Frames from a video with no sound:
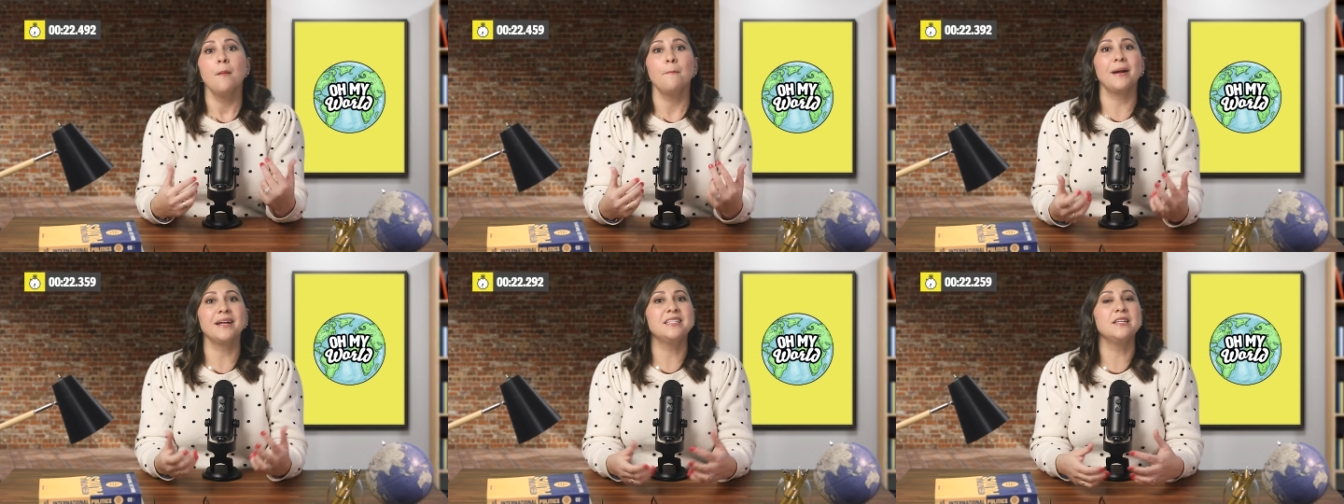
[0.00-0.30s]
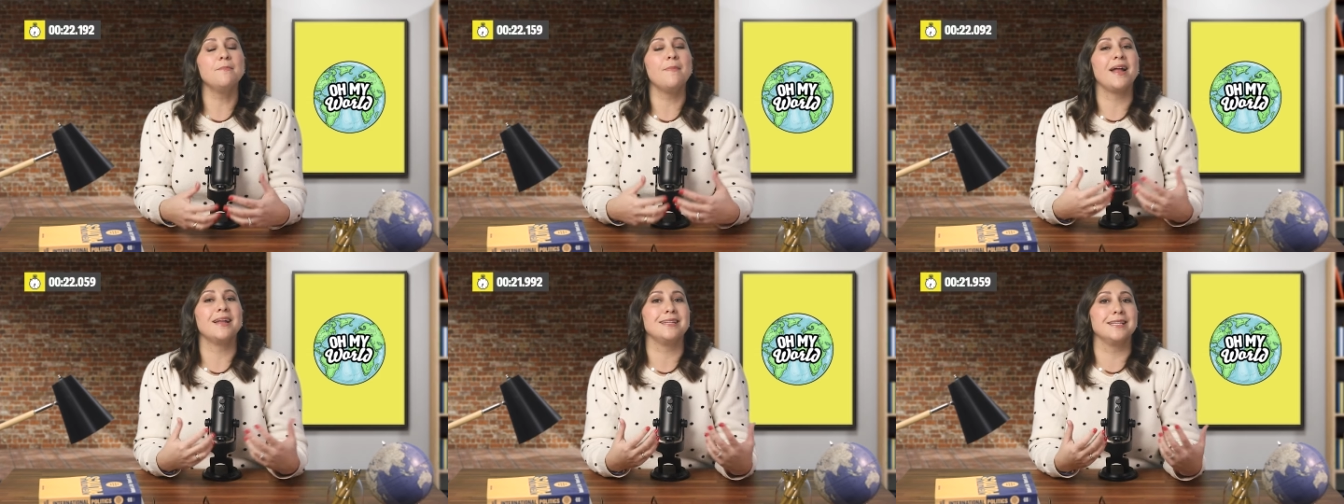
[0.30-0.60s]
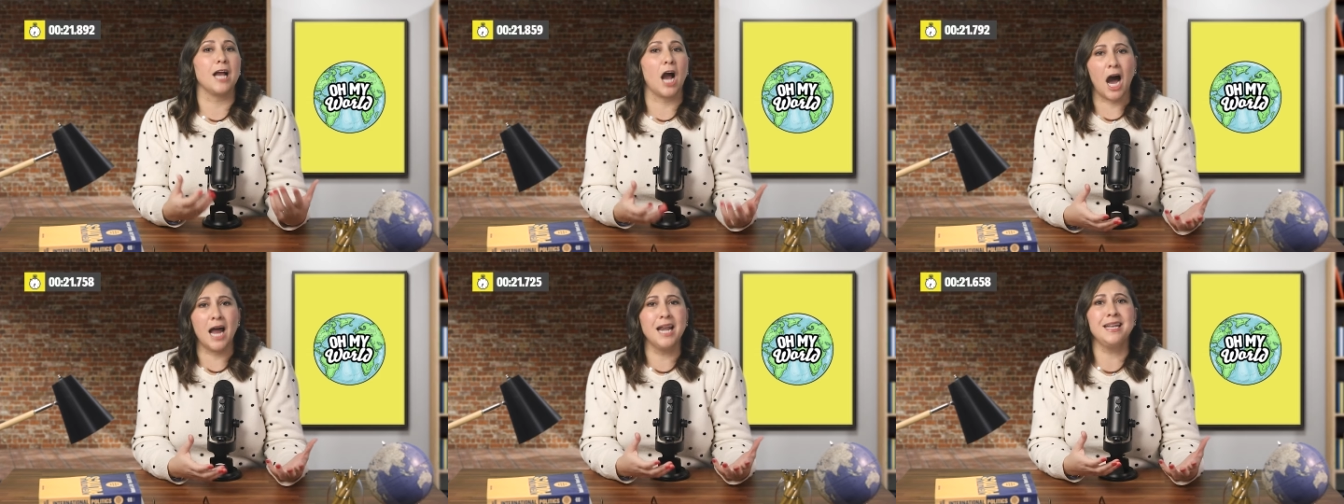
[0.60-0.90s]
by
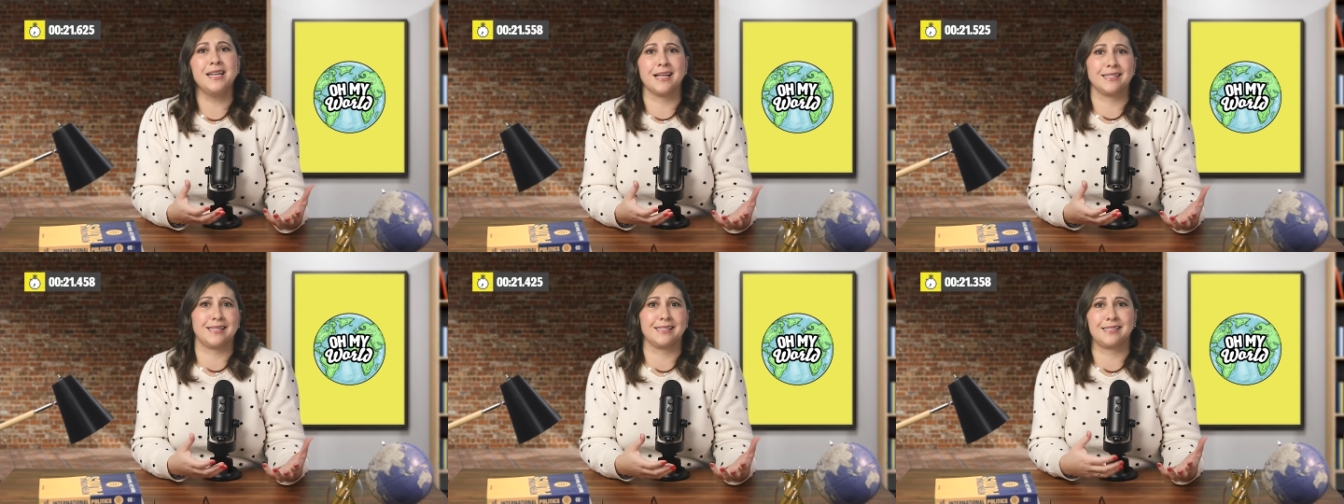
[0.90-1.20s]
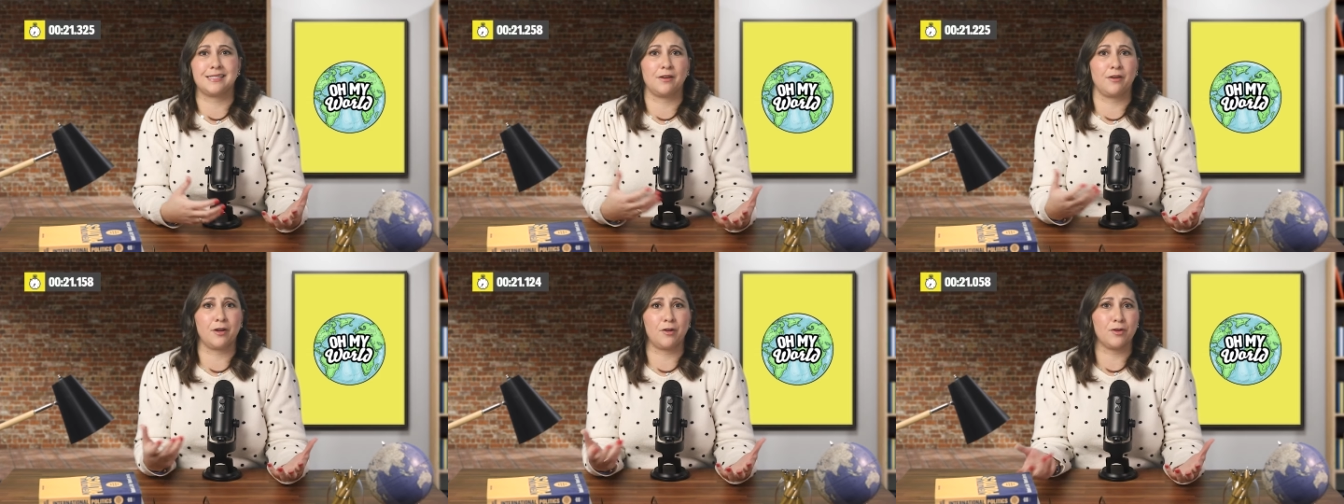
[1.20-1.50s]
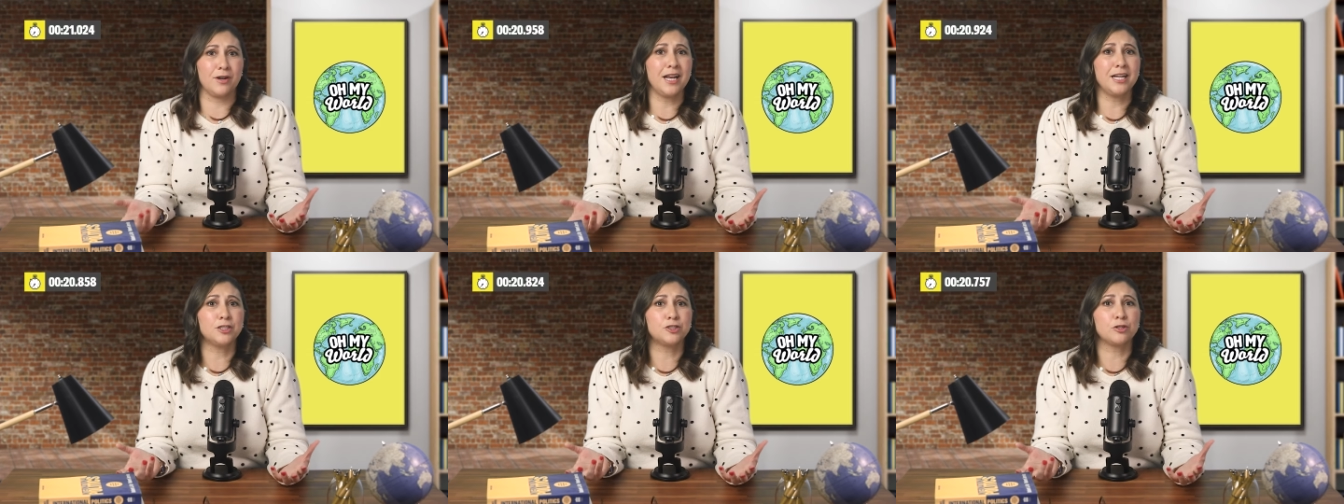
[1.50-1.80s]
demanding unnecessary
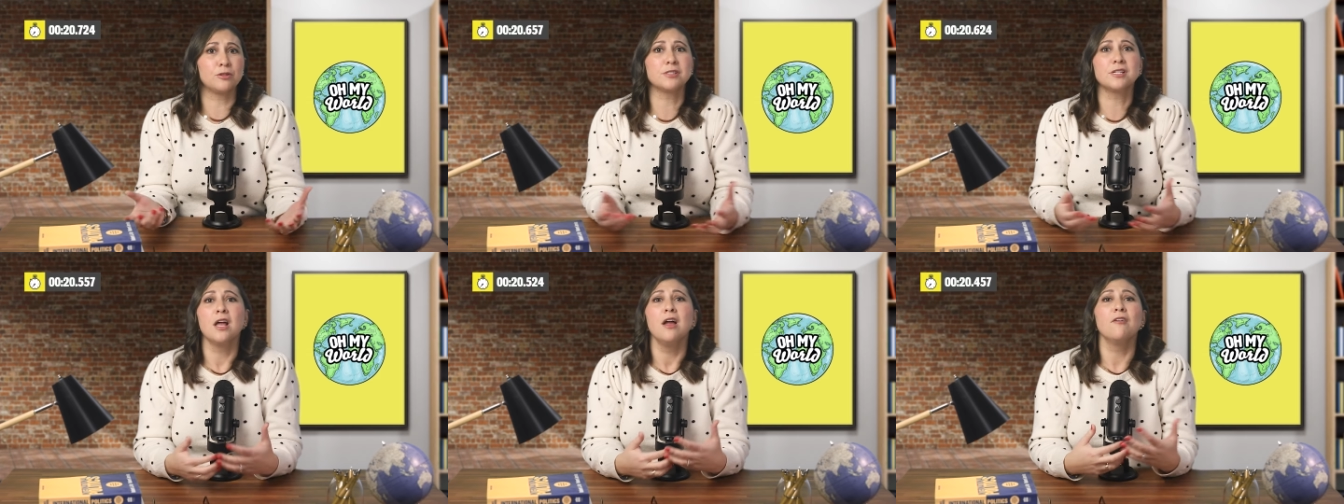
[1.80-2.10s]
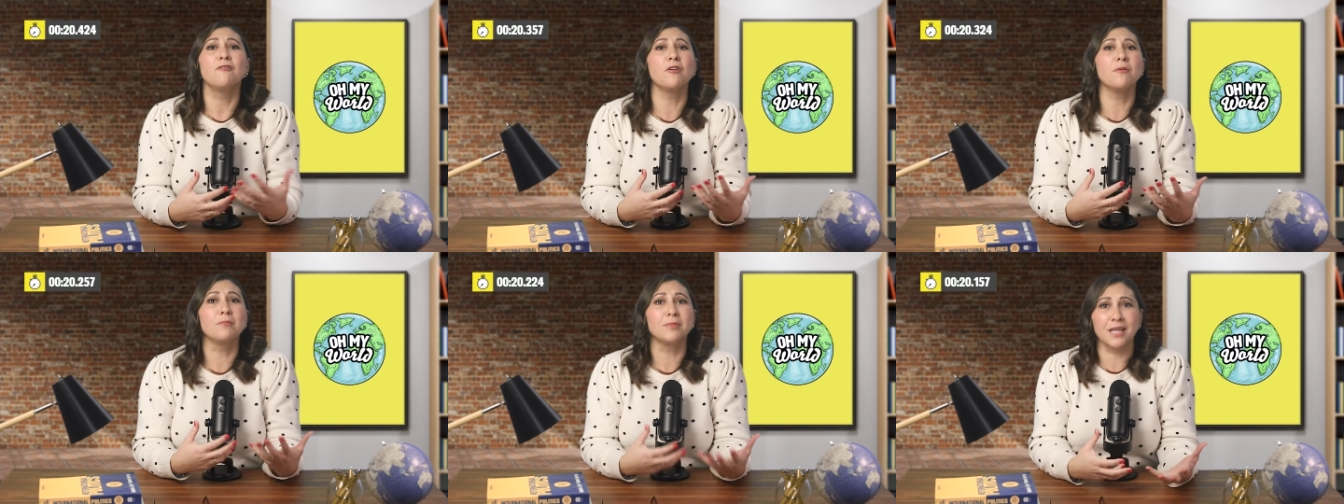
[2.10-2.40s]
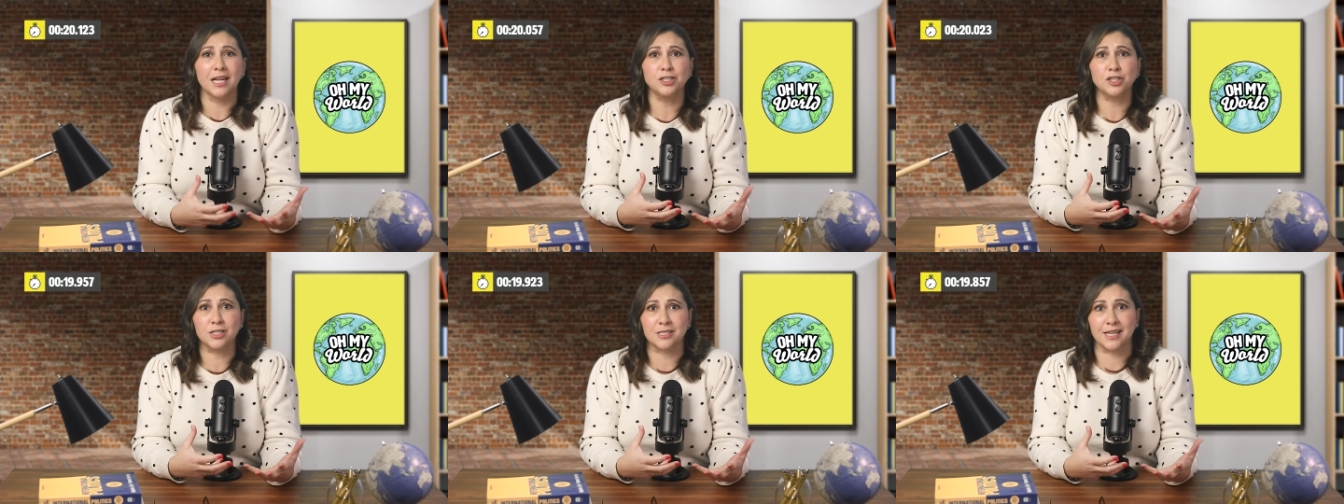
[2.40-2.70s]
credentials from
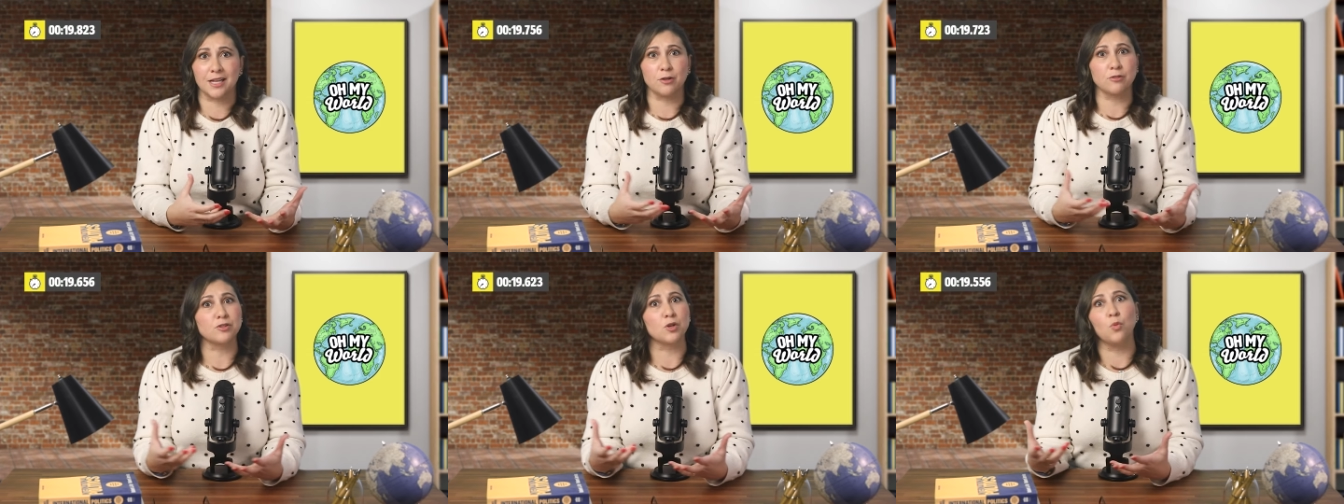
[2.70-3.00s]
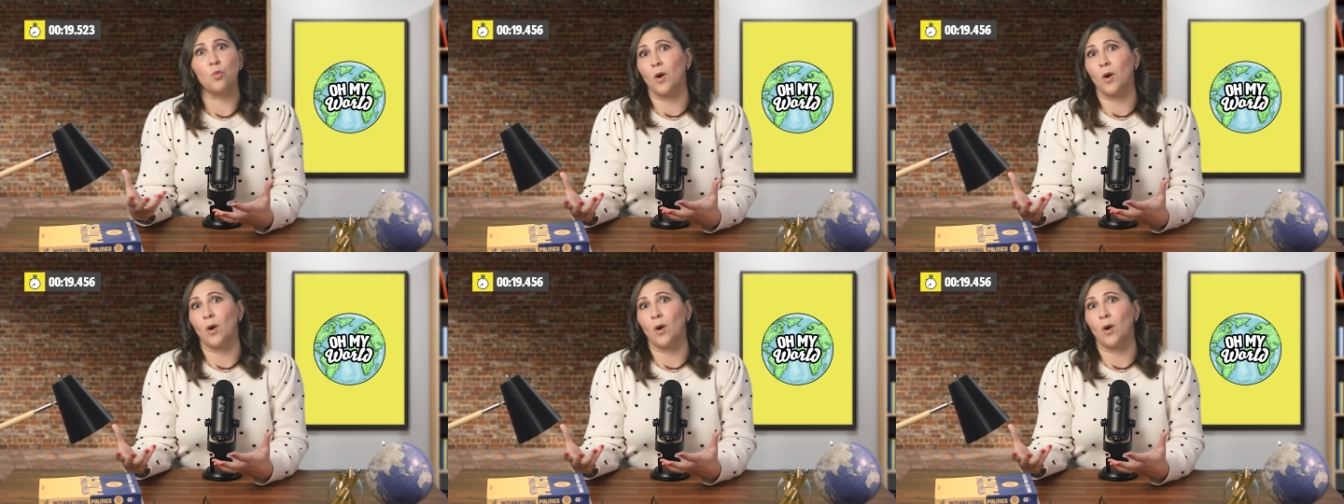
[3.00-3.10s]
legislators who